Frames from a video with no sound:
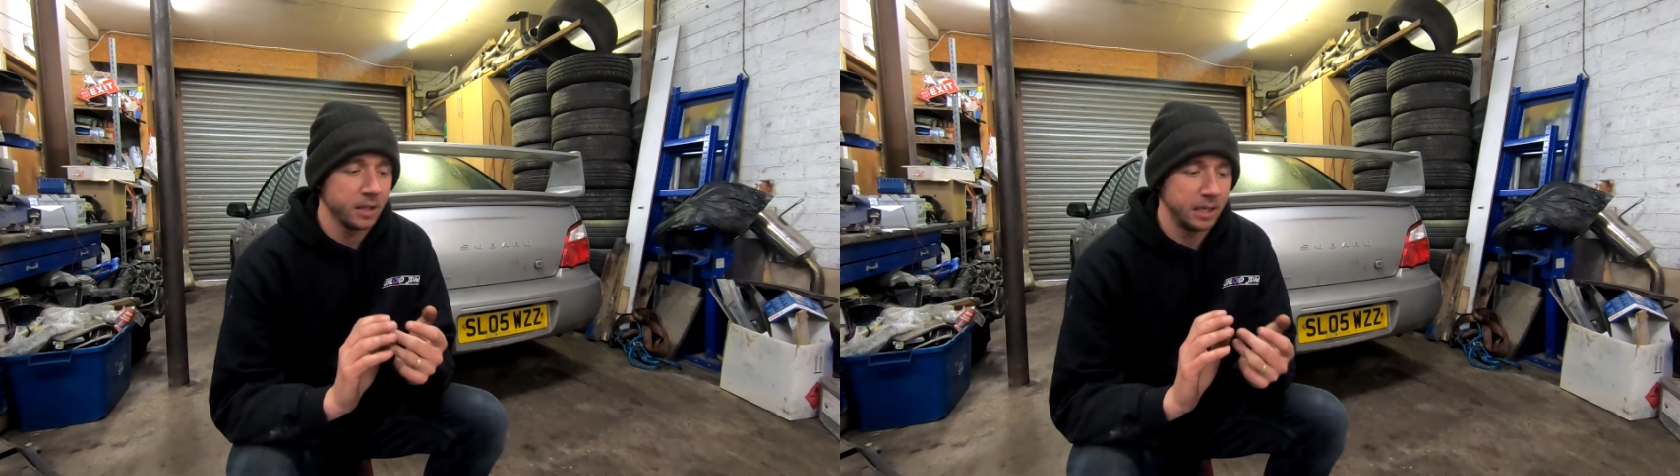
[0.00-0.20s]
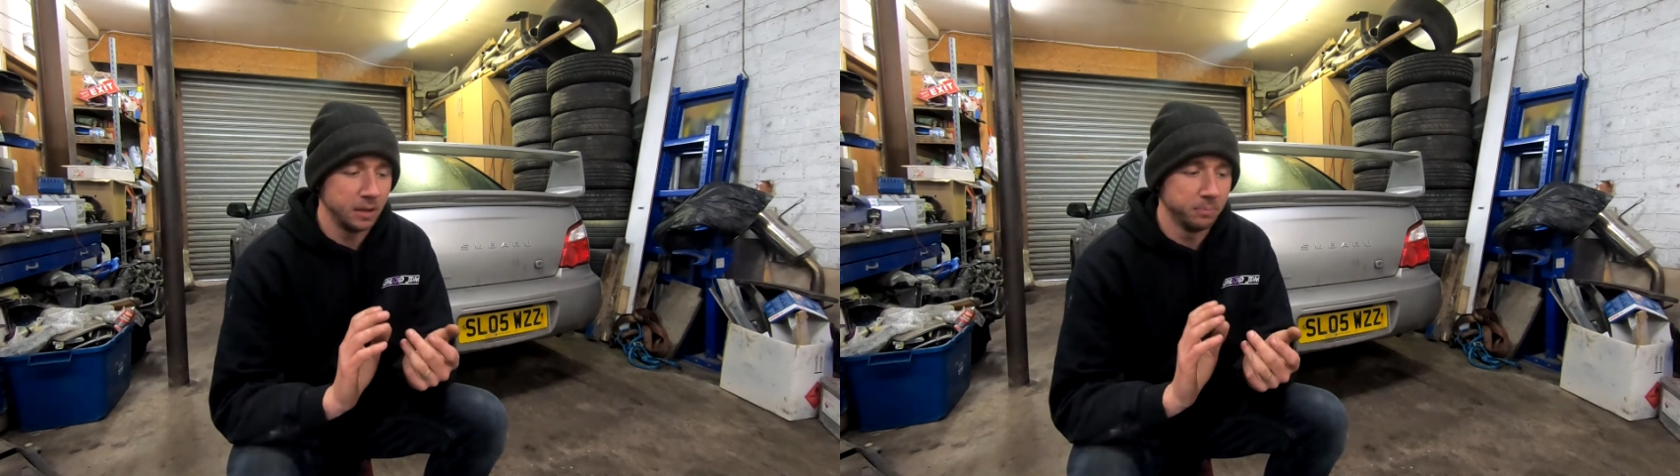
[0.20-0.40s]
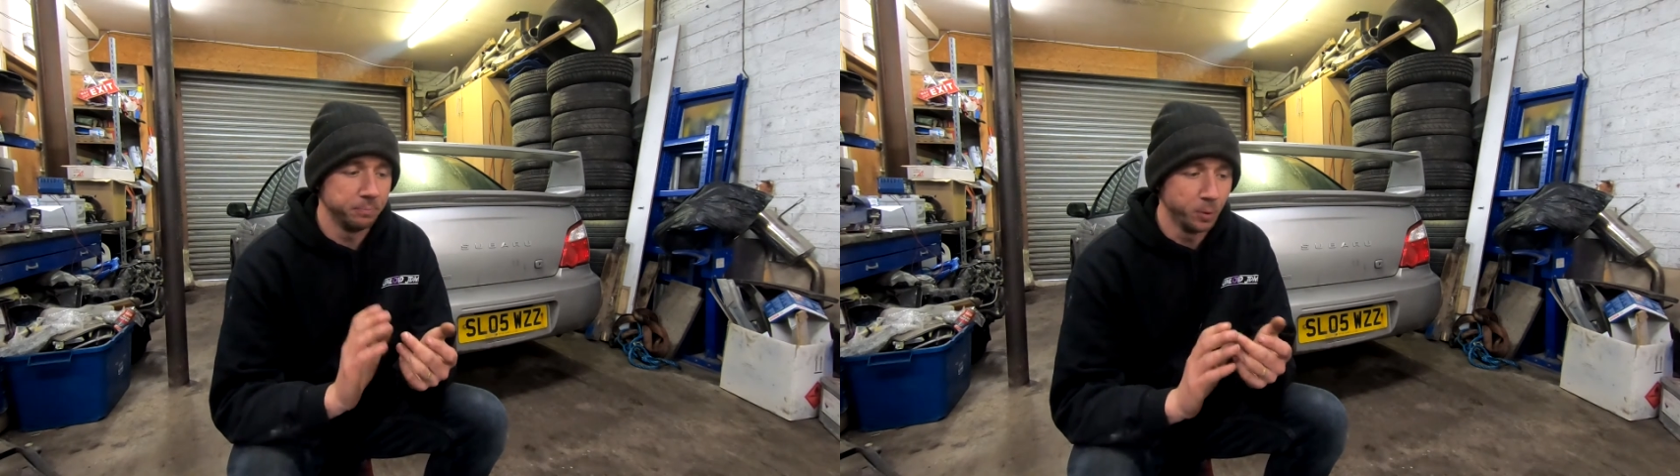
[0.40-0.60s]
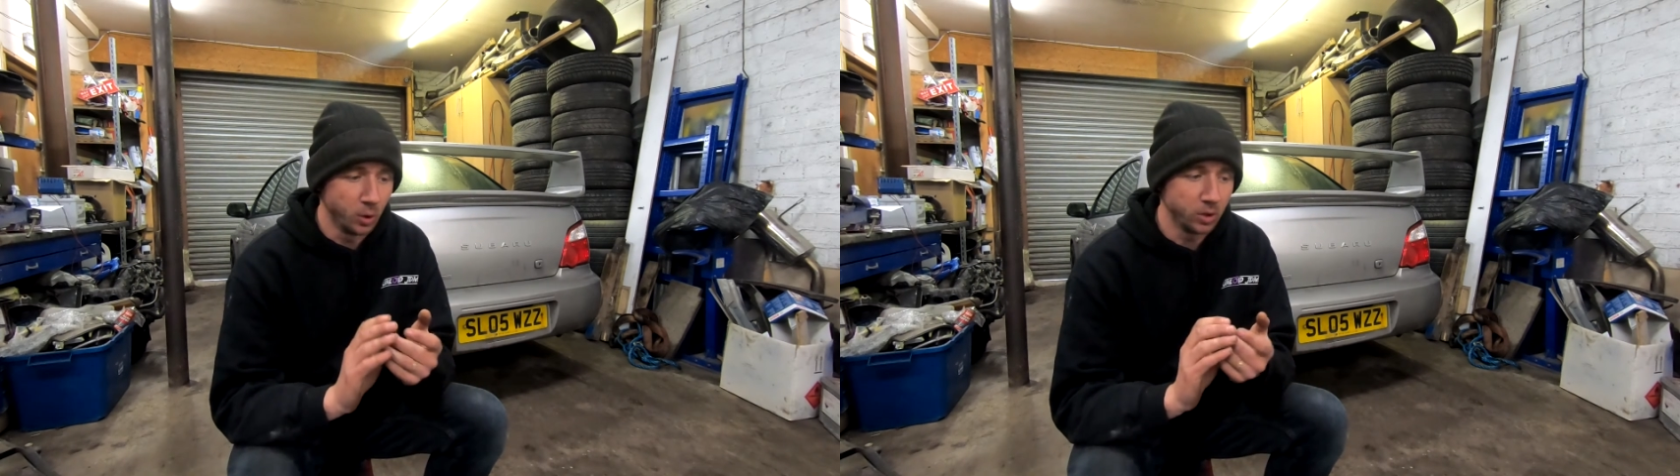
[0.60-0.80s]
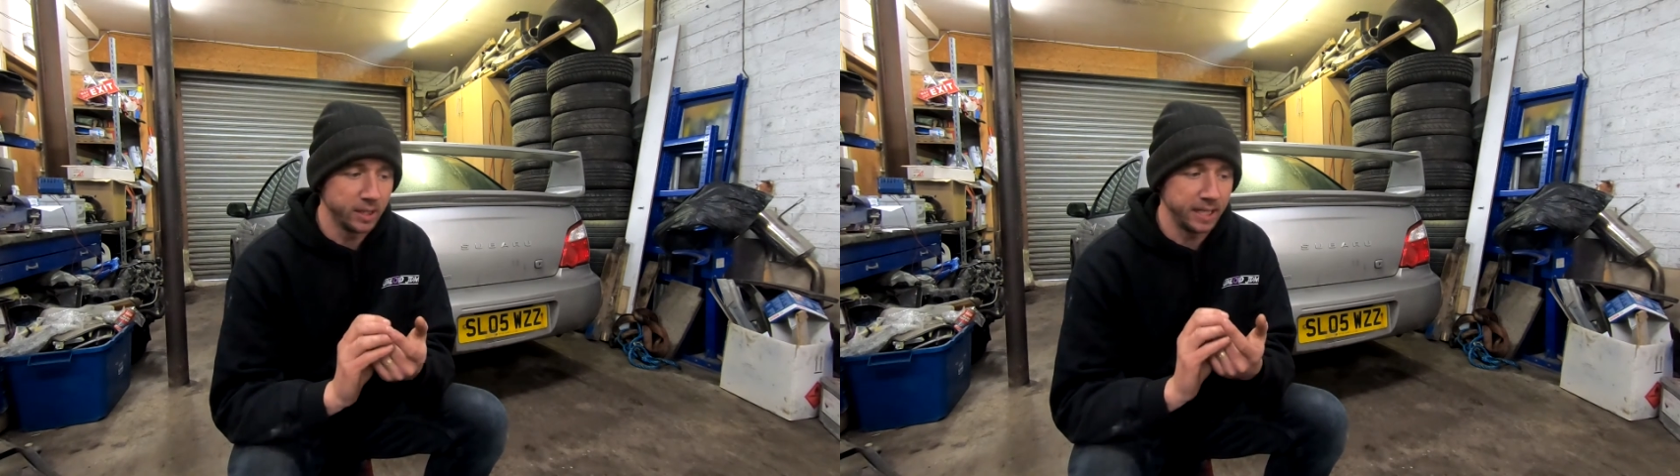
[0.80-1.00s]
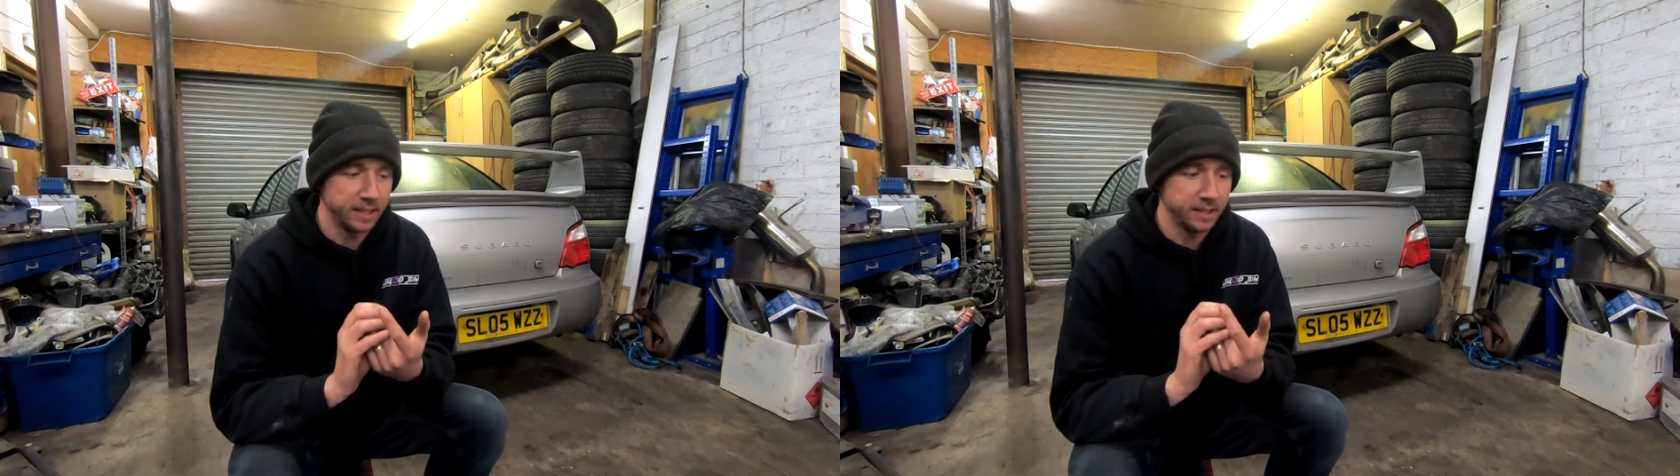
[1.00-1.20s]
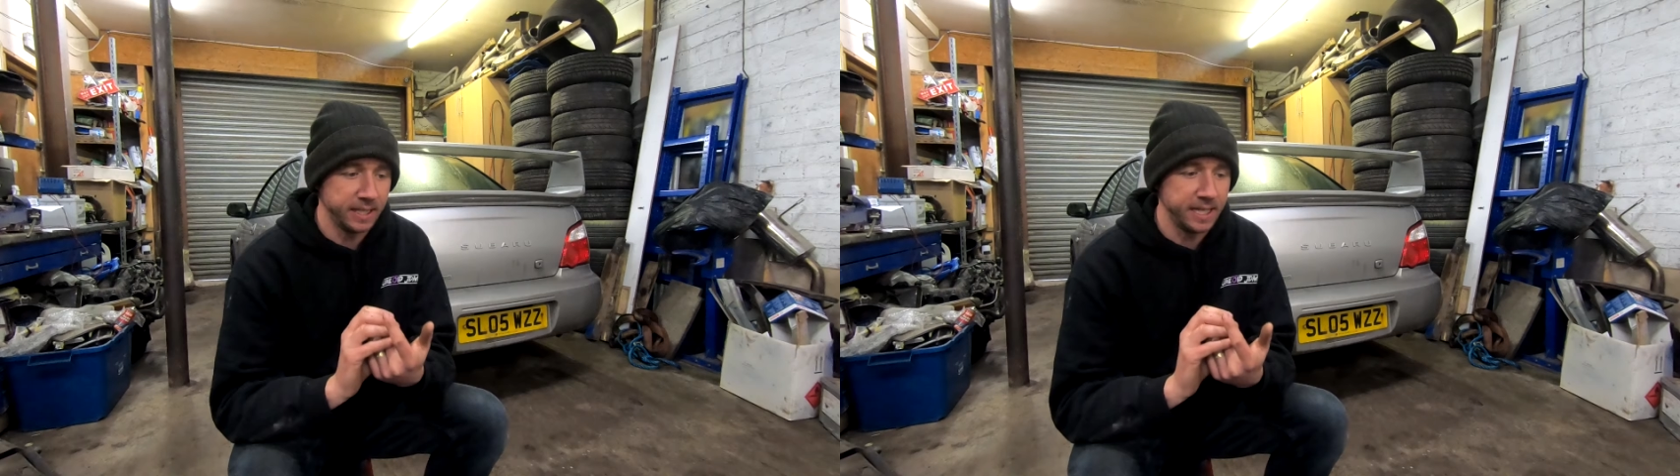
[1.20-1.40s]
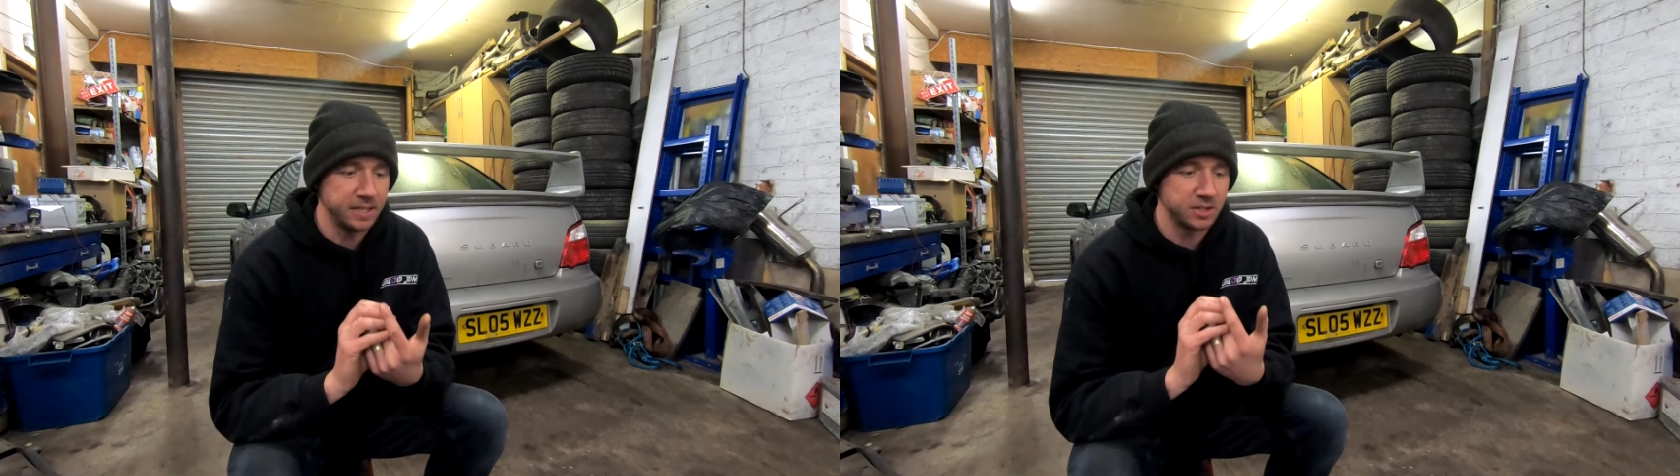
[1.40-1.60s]
but it
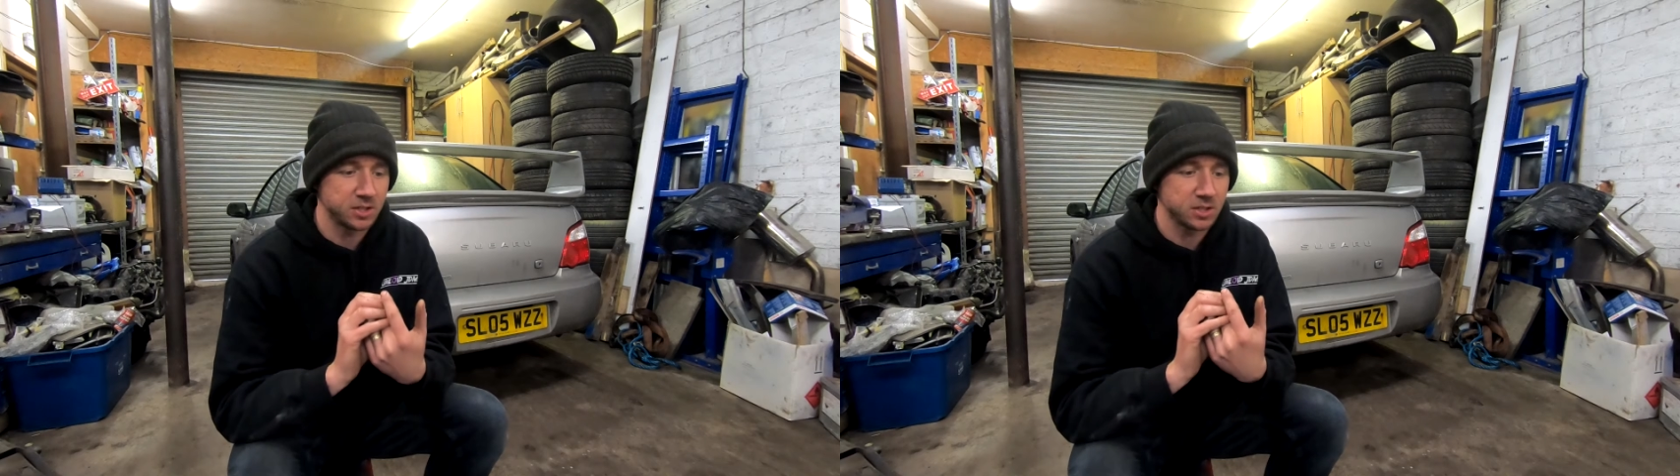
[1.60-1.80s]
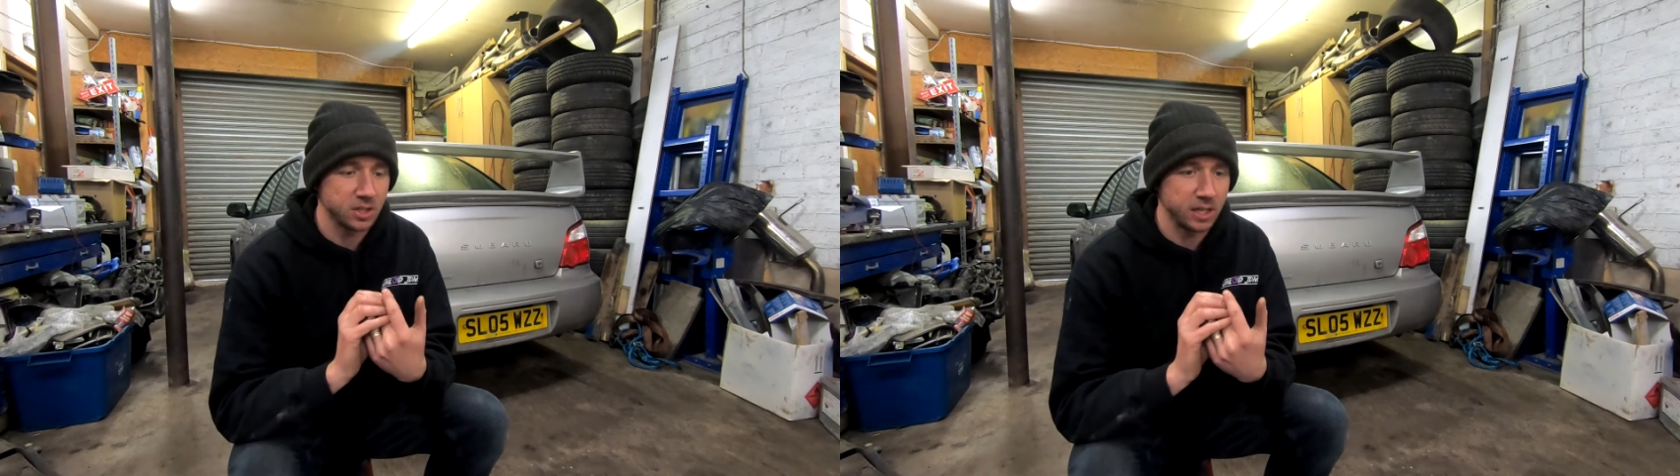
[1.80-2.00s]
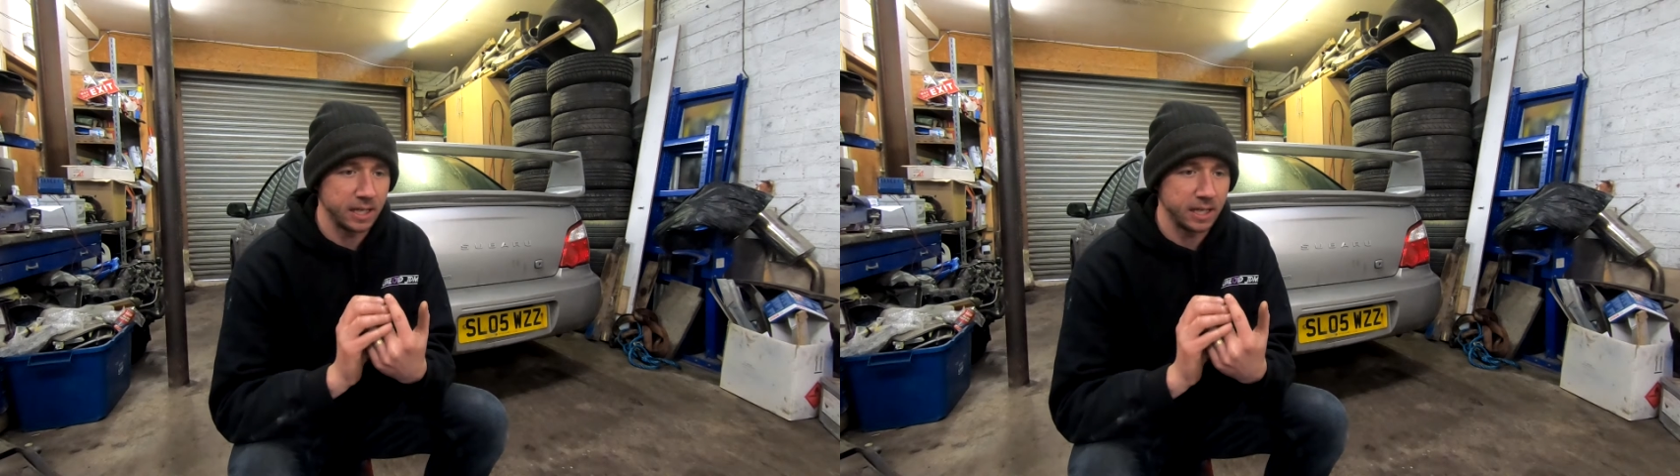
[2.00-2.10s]
needs